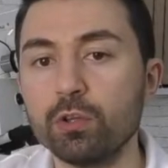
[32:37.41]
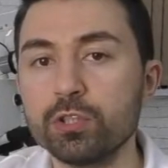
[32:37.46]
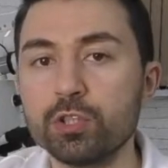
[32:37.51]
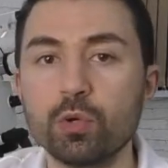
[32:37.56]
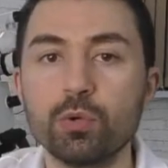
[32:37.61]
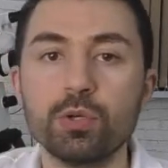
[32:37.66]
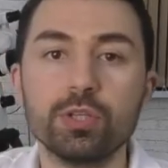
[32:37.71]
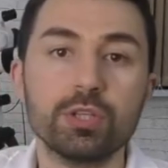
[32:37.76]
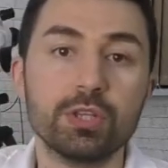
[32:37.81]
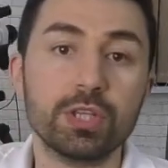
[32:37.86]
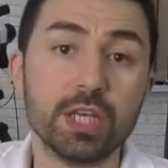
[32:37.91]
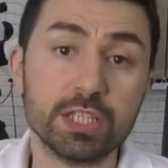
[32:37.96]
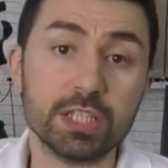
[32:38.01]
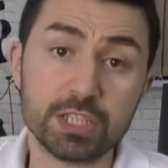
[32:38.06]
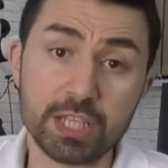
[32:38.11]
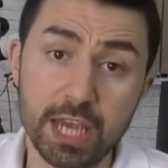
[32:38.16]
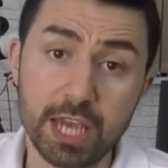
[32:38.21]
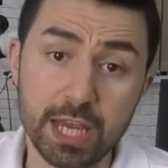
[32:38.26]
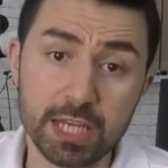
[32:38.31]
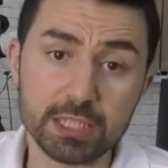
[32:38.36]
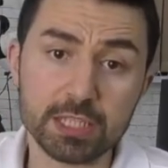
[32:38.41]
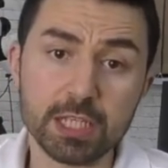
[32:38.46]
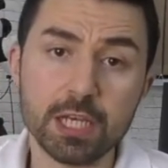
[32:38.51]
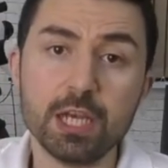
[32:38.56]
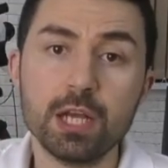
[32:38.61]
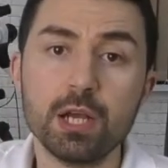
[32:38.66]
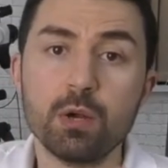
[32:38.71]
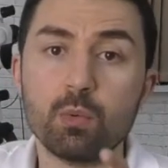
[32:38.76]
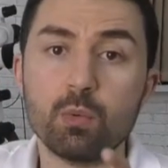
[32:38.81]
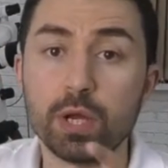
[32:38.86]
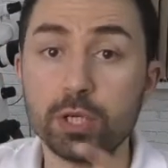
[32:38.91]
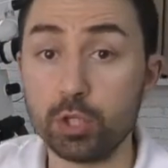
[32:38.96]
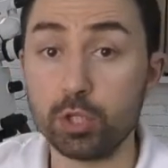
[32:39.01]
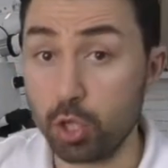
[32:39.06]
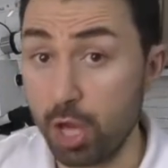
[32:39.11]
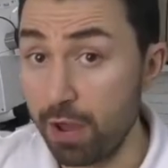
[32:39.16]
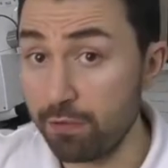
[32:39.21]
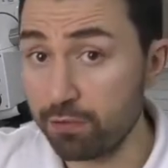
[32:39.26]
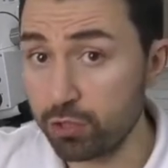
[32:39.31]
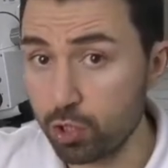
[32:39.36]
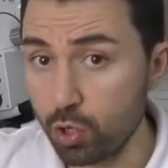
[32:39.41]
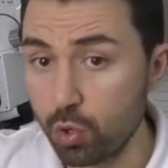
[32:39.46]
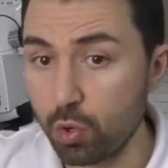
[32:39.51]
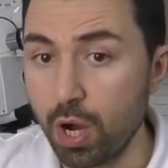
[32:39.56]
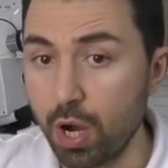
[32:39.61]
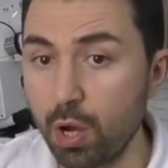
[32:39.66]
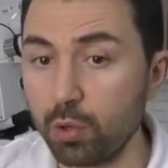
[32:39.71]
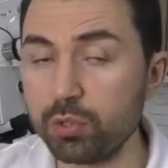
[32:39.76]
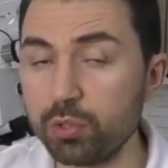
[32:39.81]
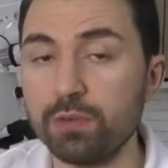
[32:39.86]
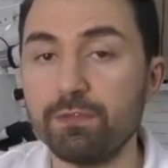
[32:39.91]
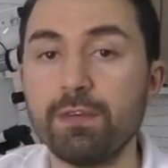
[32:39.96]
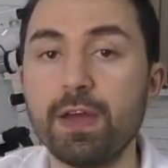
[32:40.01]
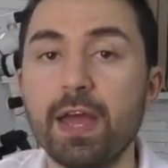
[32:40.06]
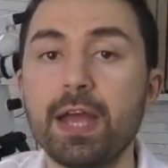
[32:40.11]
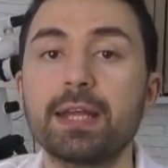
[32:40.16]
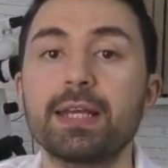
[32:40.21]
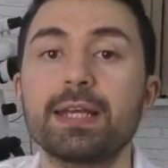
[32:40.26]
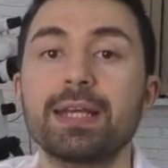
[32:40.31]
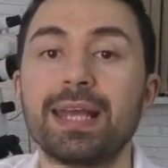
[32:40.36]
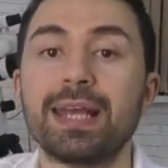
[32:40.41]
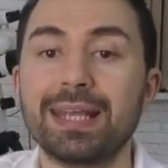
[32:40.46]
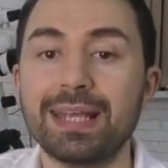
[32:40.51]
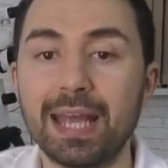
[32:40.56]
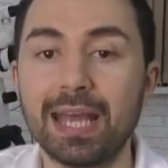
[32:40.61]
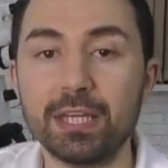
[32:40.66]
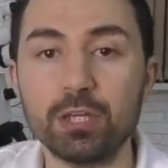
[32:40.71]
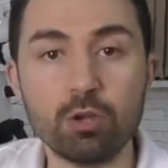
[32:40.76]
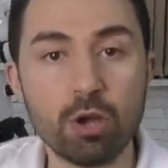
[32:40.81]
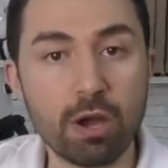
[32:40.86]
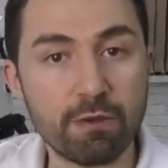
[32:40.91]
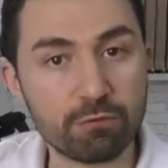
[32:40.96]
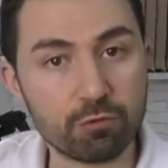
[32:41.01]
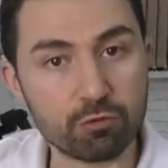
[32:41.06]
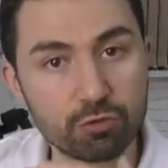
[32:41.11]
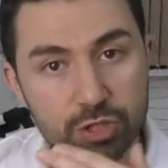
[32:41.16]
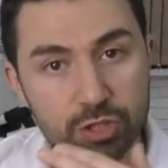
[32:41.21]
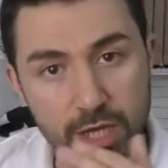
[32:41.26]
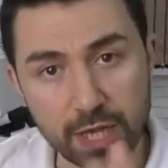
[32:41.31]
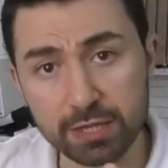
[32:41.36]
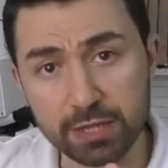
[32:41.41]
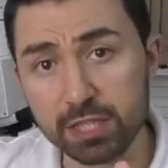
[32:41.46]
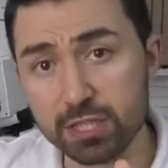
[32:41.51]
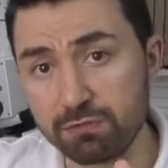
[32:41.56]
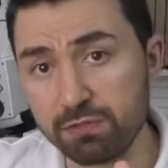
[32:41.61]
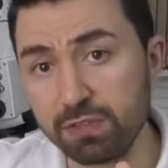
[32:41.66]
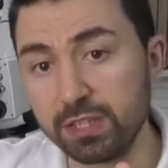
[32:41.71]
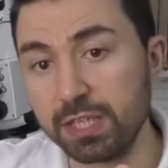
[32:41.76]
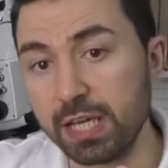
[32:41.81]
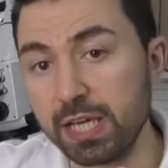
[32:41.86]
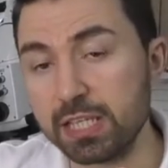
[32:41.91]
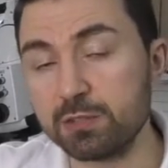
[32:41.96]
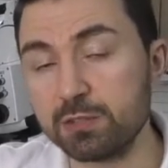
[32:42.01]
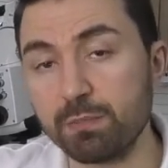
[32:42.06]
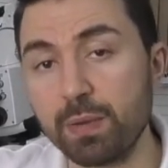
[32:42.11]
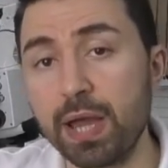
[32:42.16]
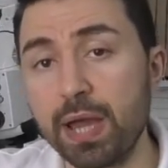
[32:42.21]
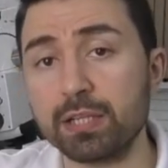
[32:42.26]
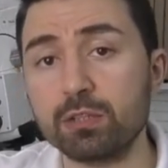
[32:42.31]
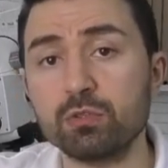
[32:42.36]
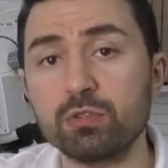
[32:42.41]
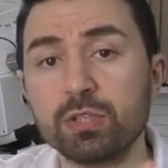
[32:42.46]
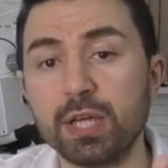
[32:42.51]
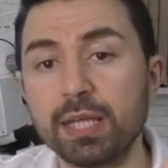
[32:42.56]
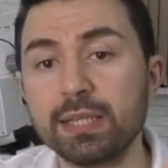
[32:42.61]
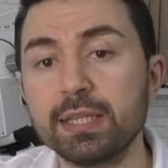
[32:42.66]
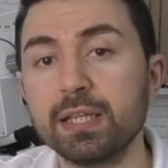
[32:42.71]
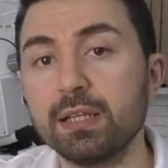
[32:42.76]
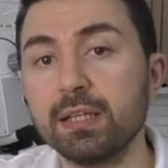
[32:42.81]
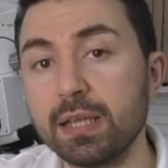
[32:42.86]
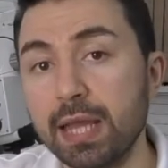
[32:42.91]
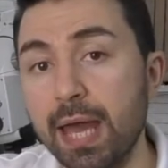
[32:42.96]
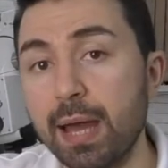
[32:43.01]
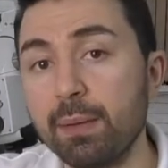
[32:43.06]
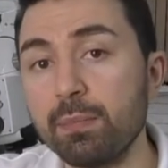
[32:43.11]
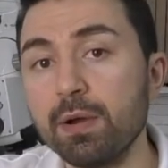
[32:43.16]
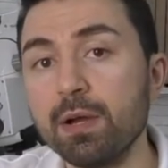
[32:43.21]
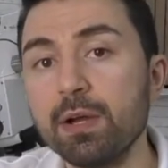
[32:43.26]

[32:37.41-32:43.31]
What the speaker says: So in this case, when you have show out effect, again you have to send these veneers back to dental lab